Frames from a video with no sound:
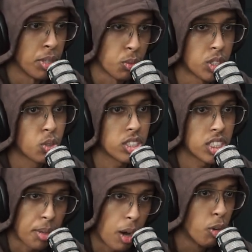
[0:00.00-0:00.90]
But with the cooking
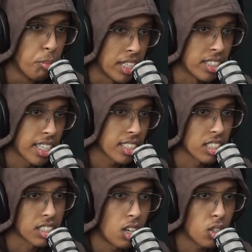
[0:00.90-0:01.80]
stream, I will be in the
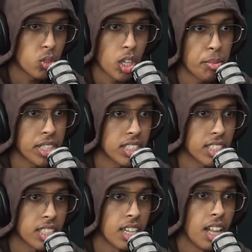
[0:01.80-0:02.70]
kitchen talking to him and
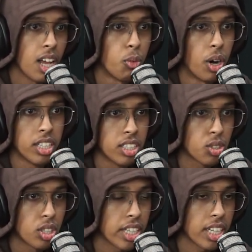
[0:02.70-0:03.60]
shit while he's
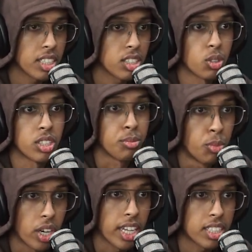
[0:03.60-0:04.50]
cooking and shit, so it's
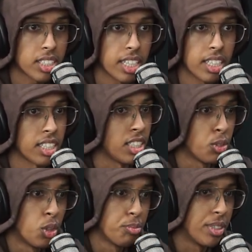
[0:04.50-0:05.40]
more entertaining and he
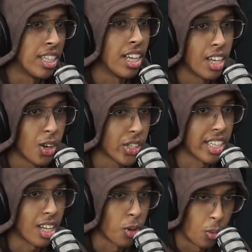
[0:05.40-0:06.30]
won't be
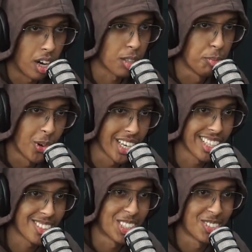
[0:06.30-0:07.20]
looking at water
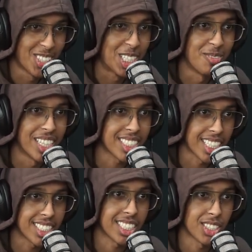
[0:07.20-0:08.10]
boiling for 40 minutes
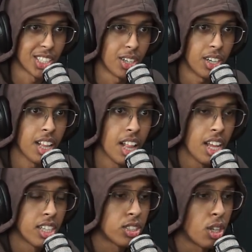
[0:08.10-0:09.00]
and shit, you know.
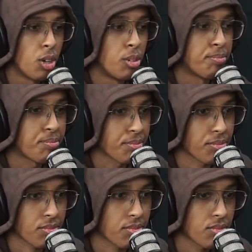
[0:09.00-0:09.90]
So
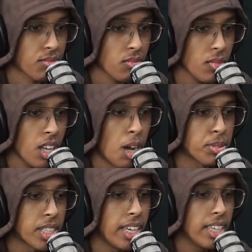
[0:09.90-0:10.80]

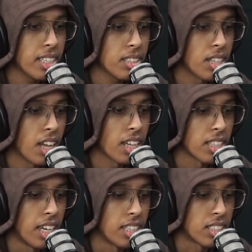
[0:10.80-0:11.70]
I'm saying
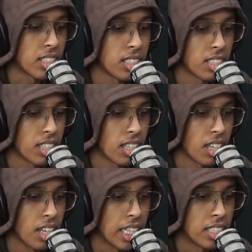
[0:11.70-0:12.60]
that
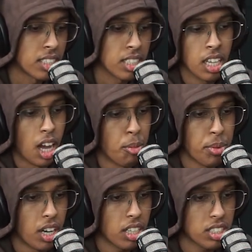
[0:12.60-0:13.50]
it is, I'll
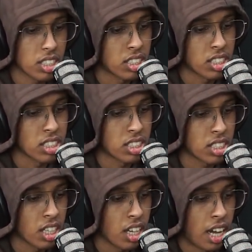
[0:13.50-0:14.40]
be honest,
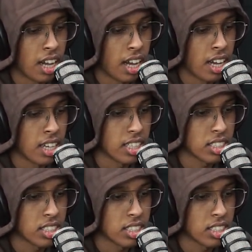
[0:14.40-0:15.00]
it's kind of,